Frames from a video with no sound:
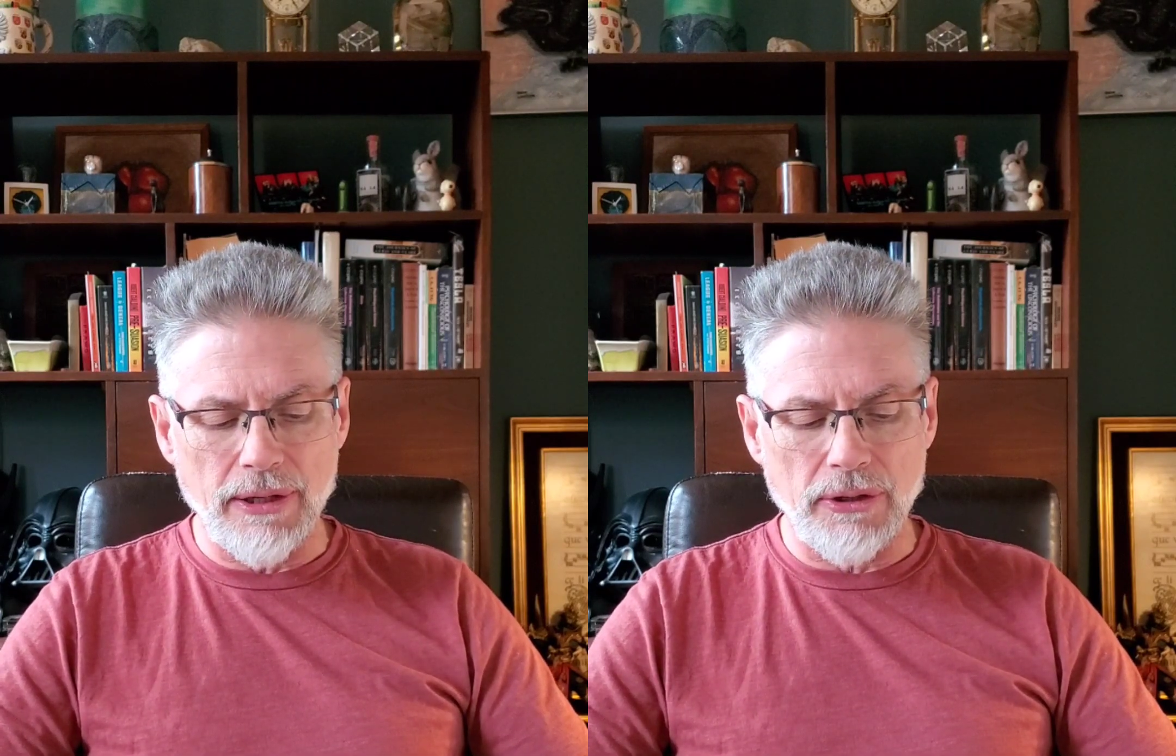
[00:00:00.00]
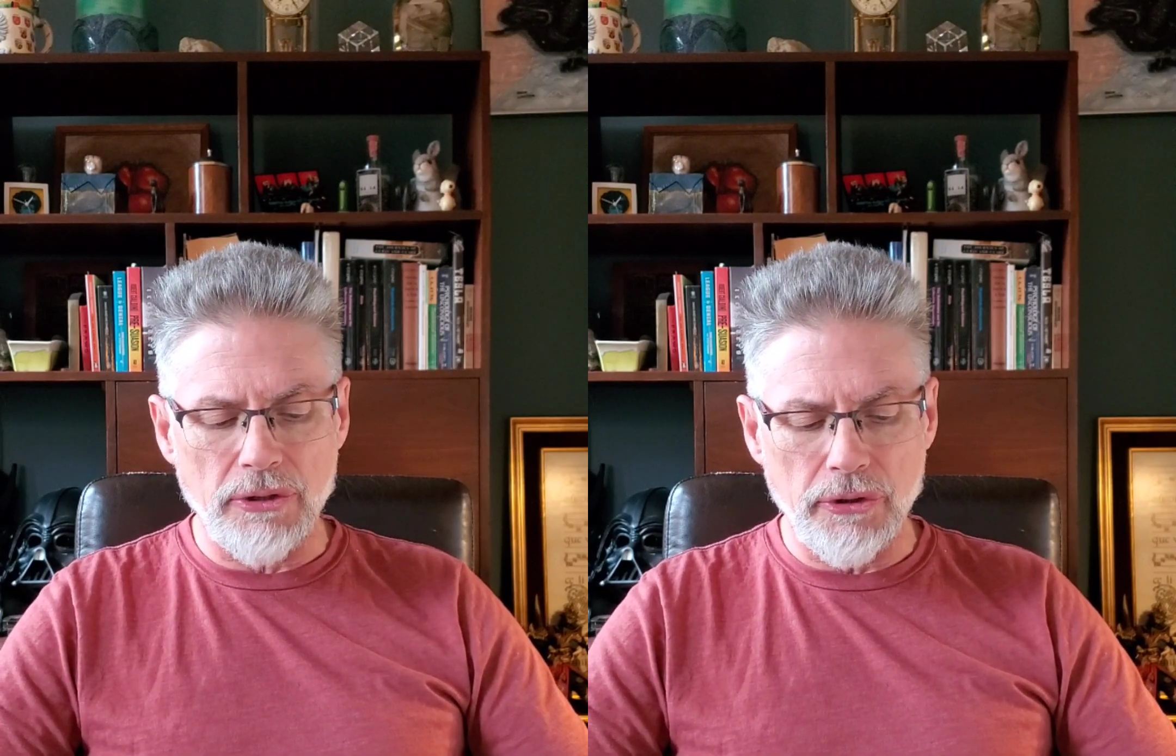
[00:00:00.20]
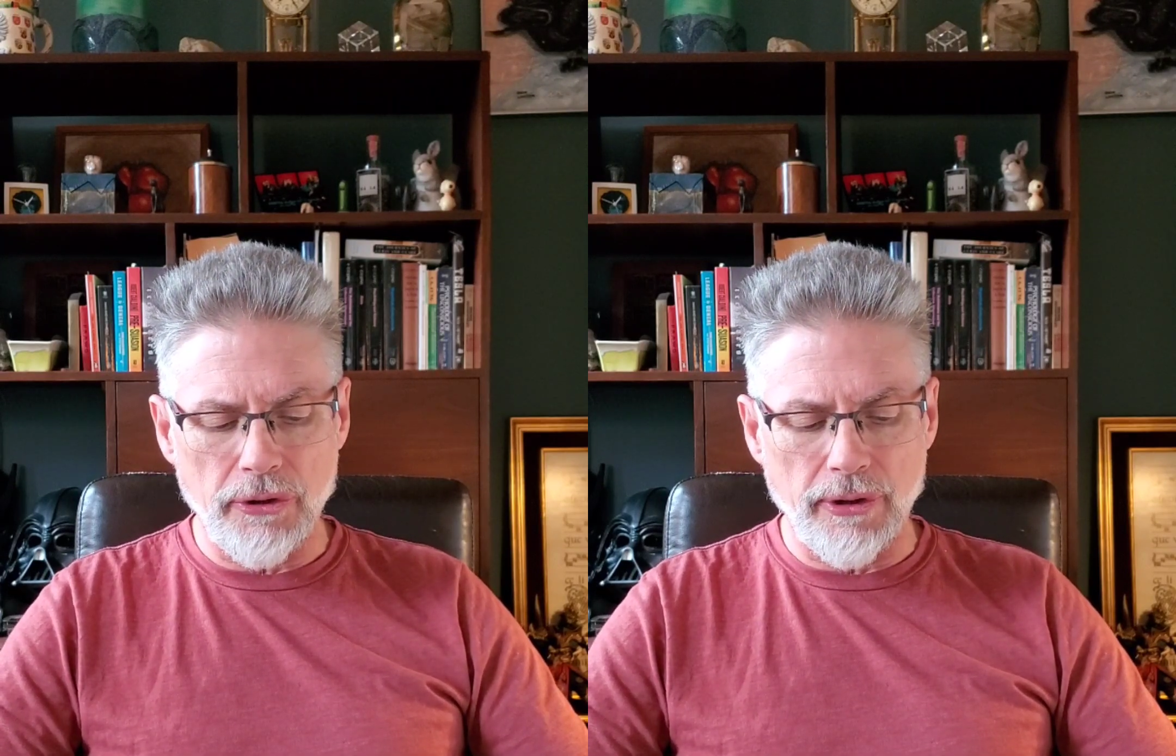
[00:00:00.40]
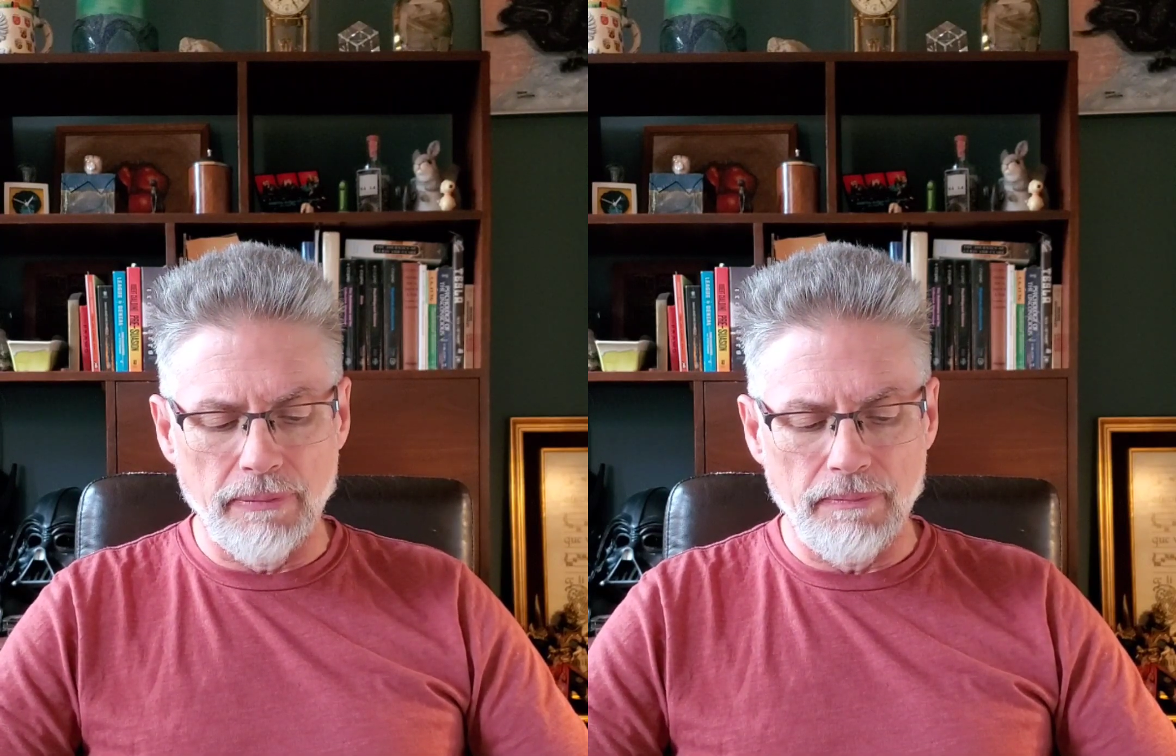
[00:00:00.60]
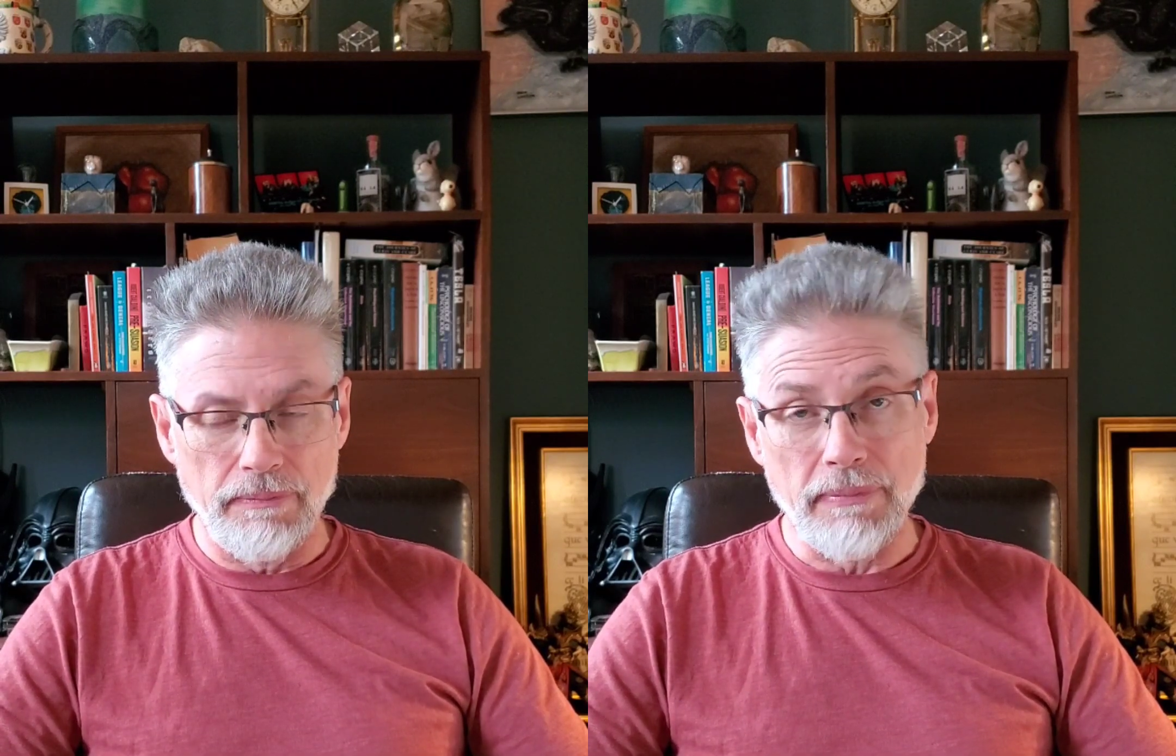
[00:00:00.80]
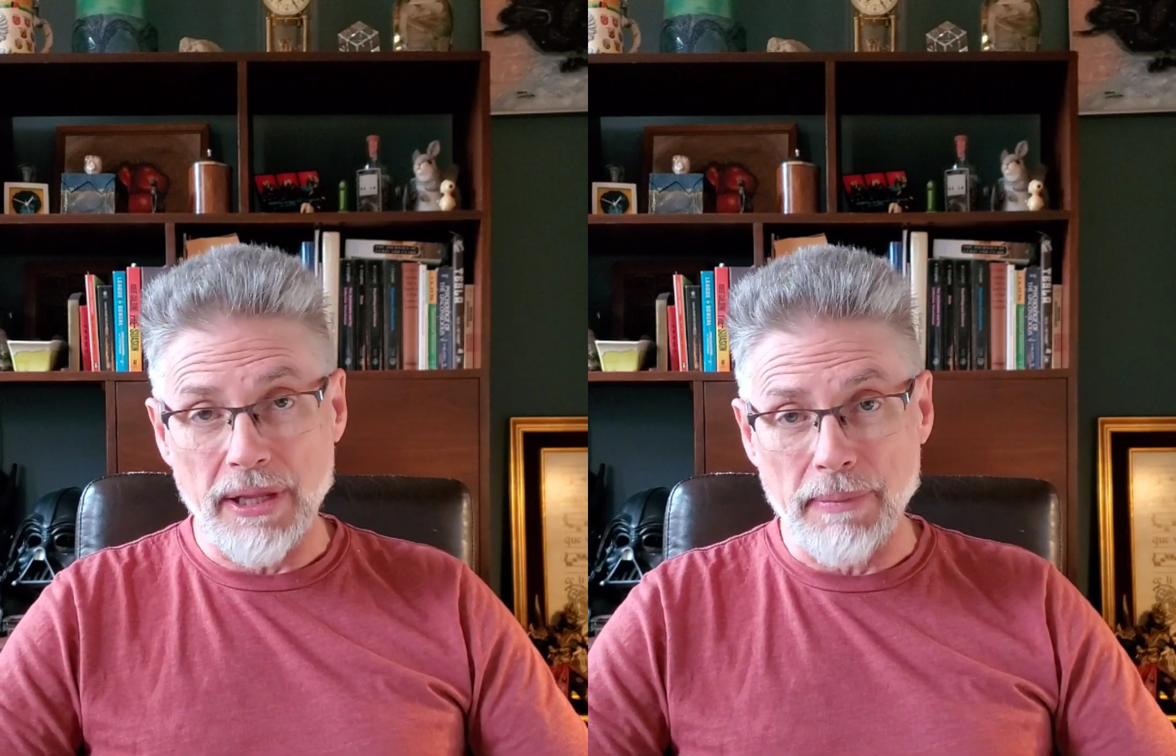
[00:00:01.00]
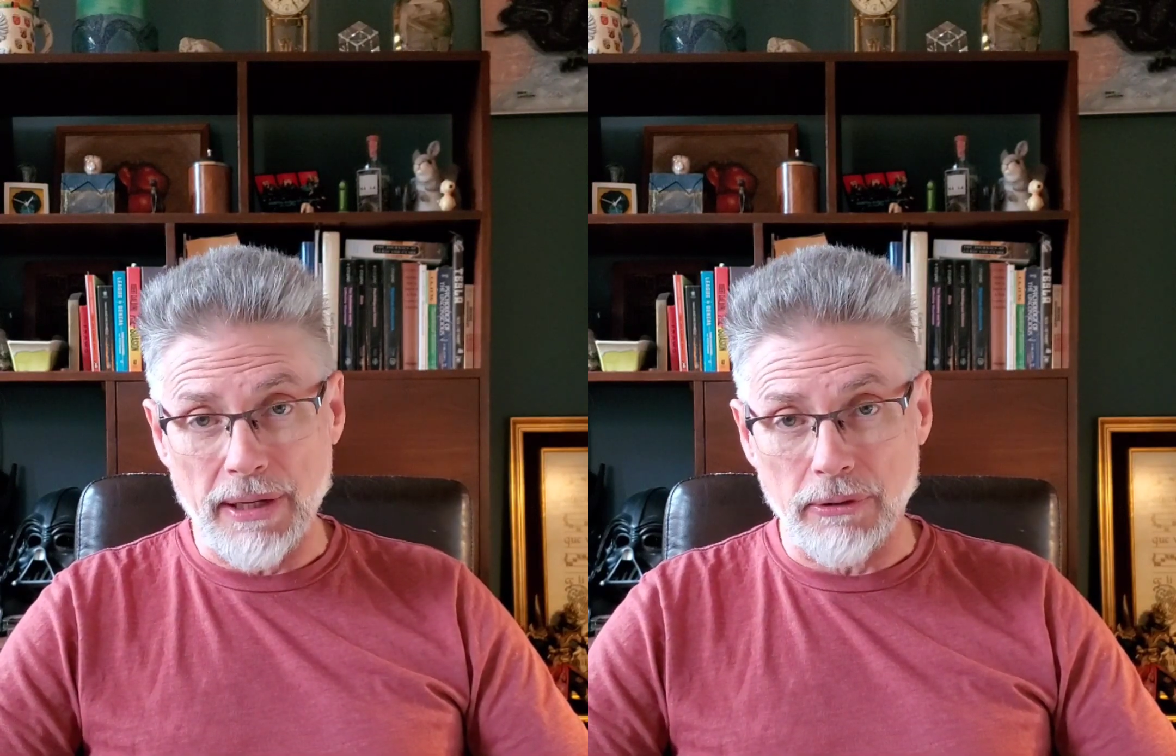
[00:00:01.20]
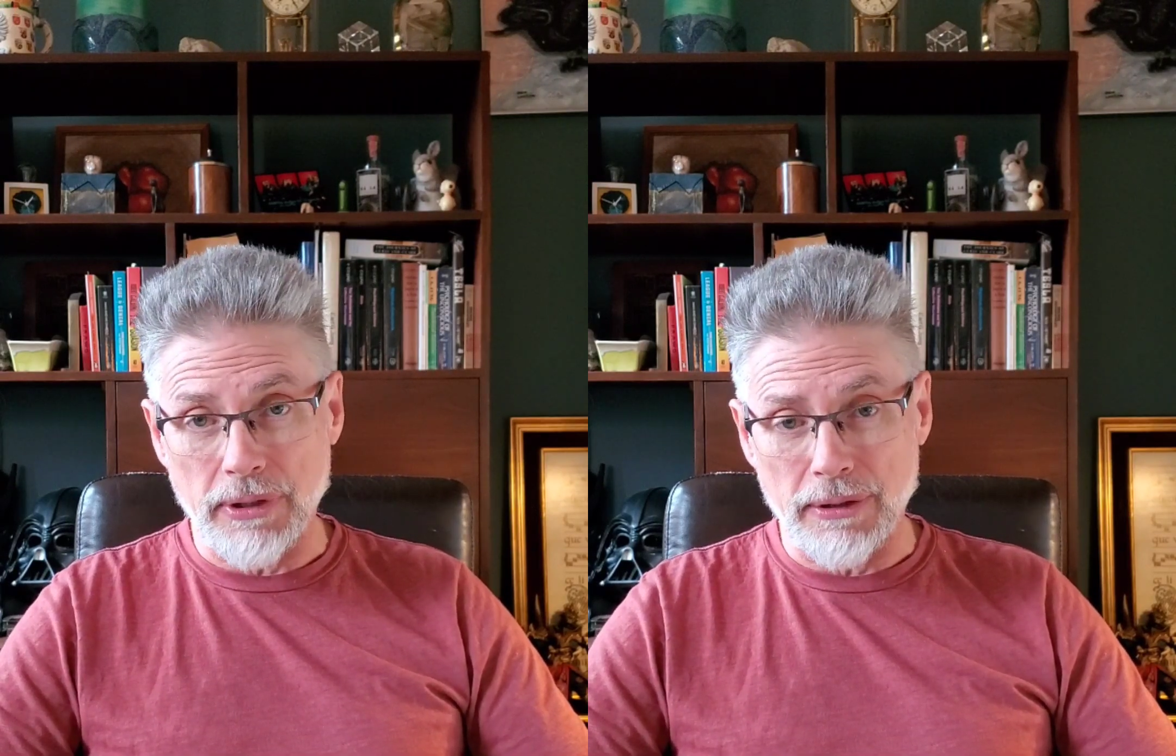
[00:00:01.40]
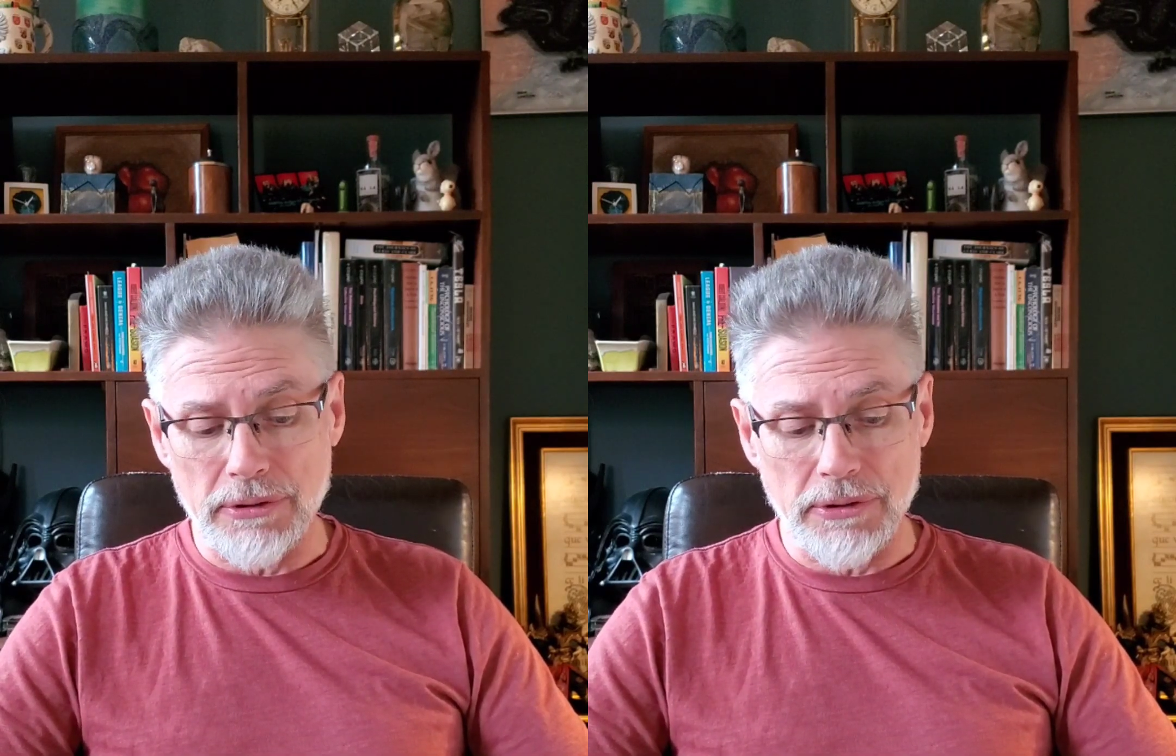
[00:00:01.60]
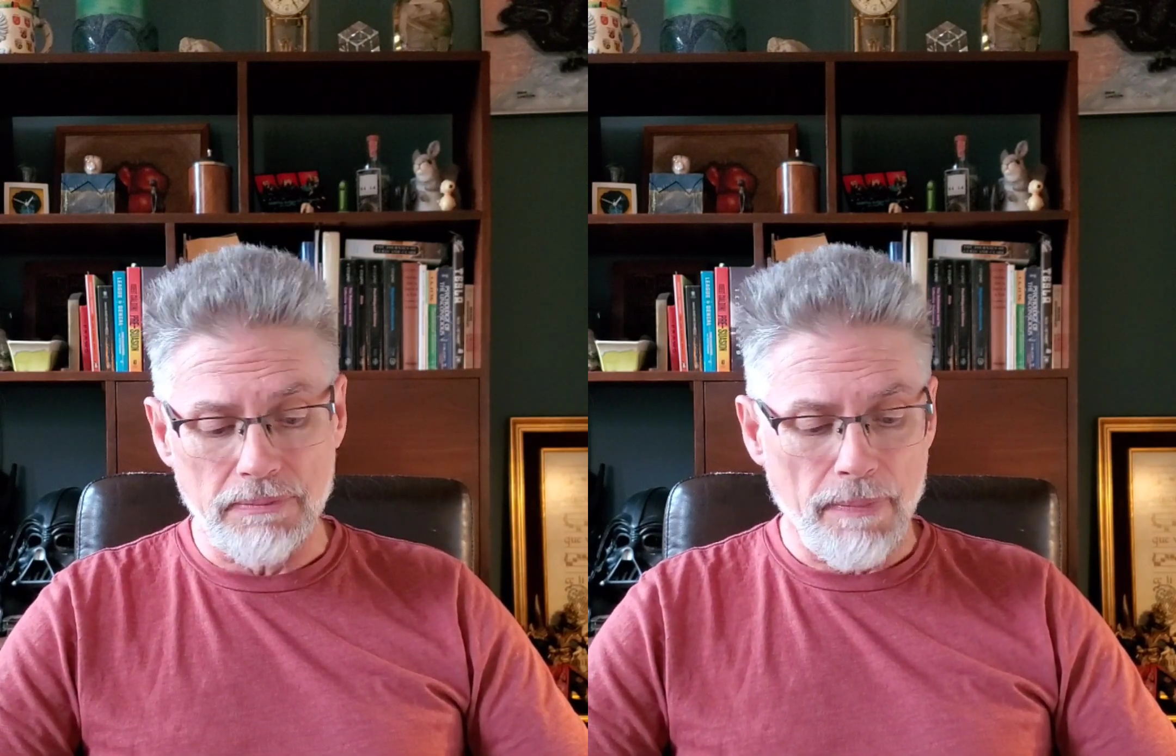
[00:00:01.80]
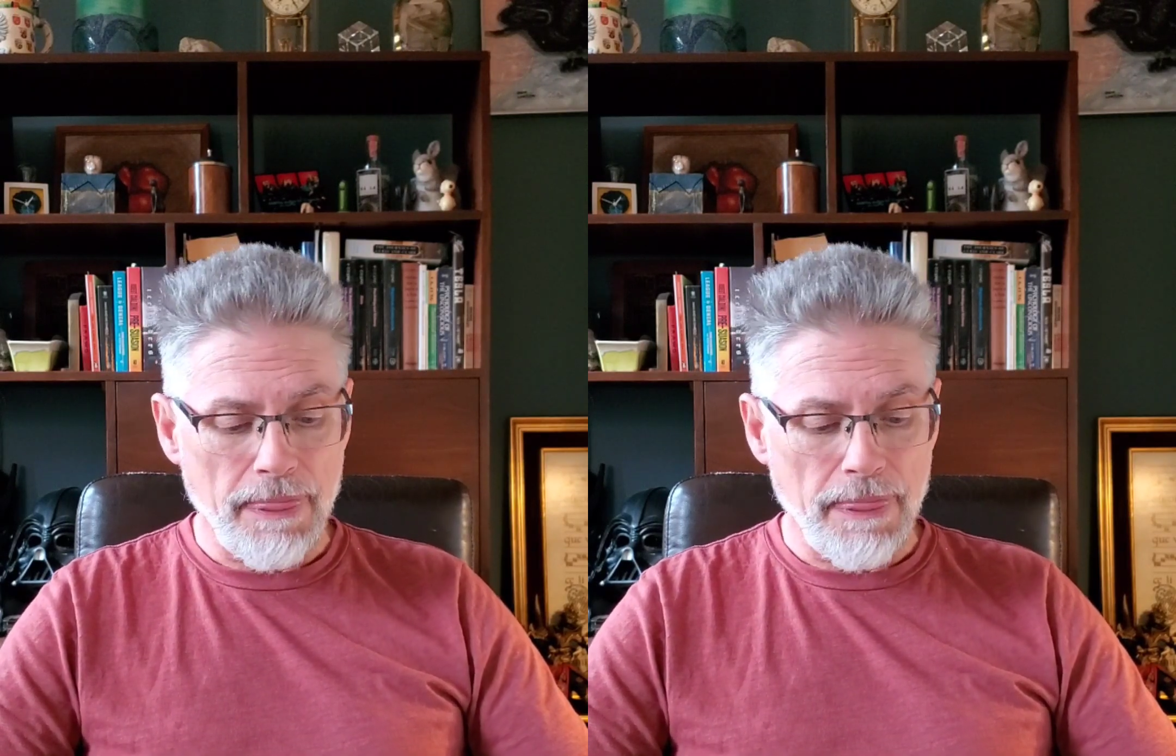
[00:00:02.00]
a cure by the medical doctors.